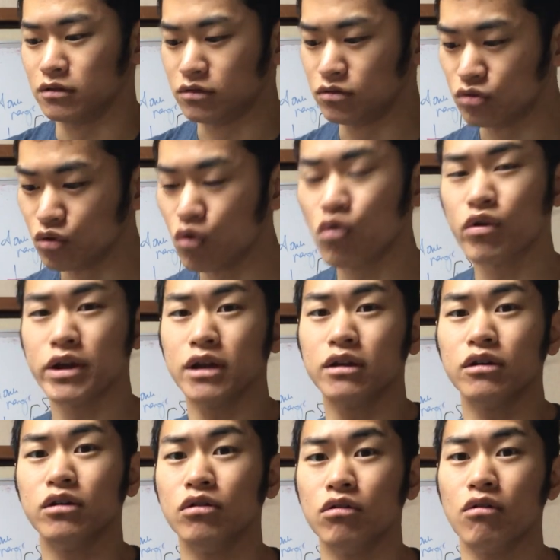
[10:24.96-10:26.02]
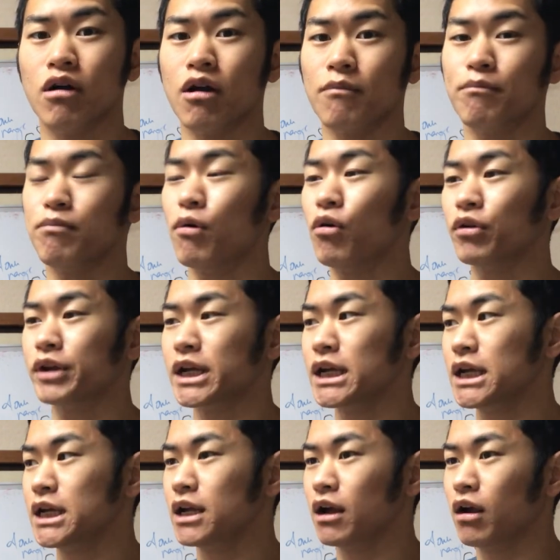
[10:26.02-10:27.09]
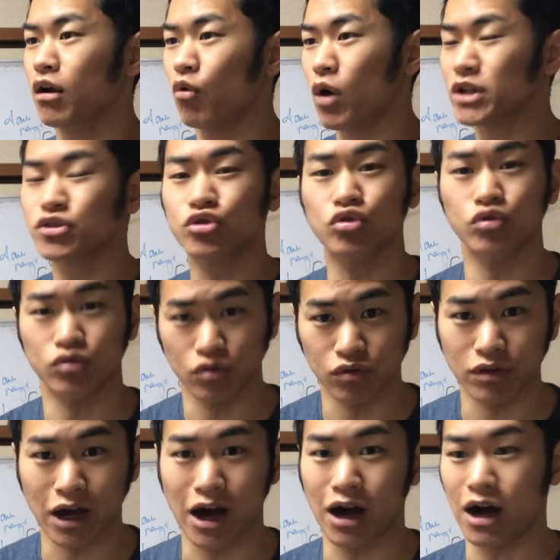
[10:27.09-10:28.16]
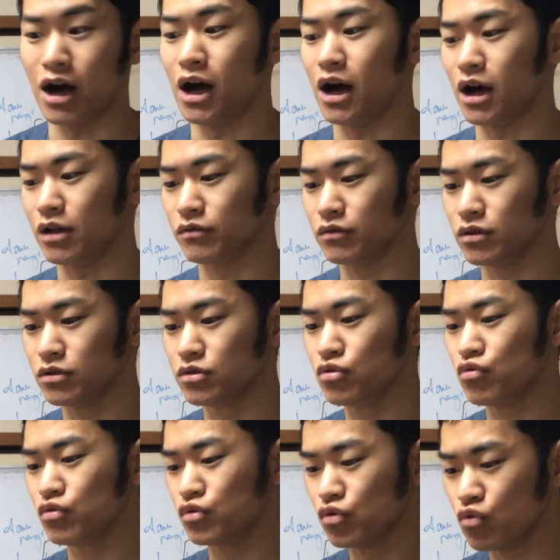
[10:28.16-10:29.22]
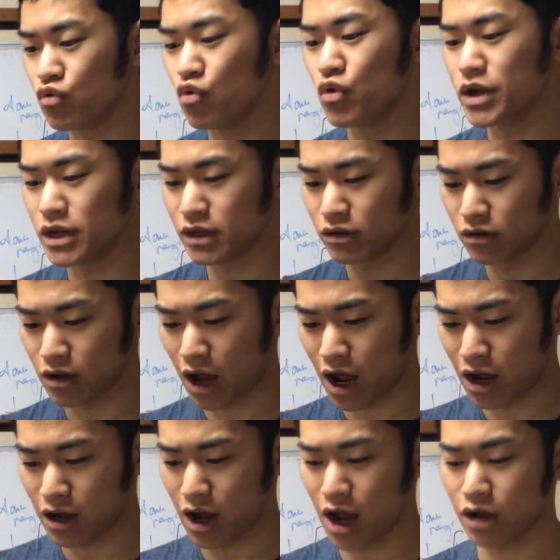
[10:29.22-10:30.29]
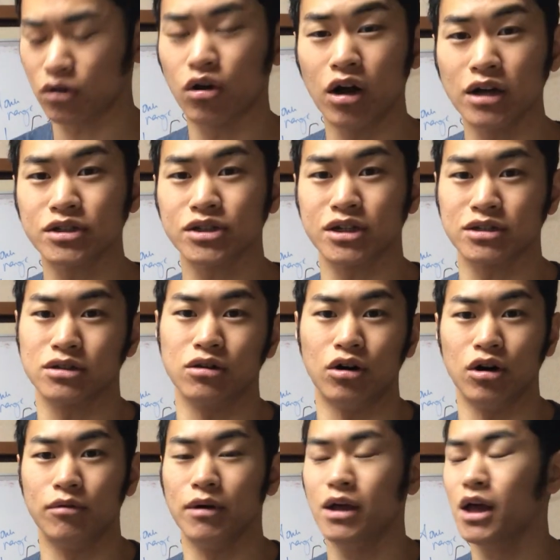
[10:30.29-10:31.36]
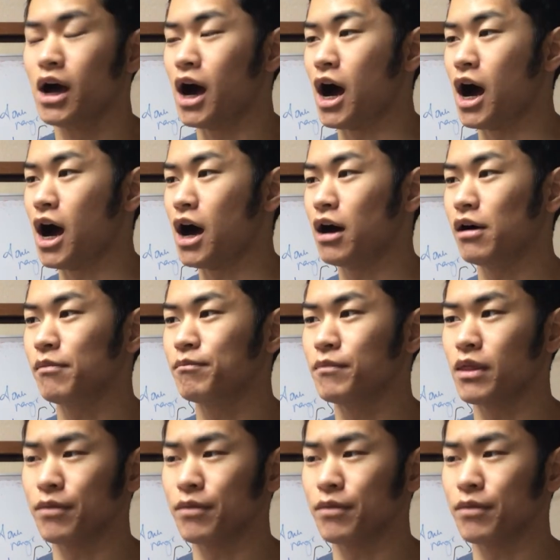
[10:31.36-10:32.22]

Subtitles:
doing your body what you do now, doing conscious of not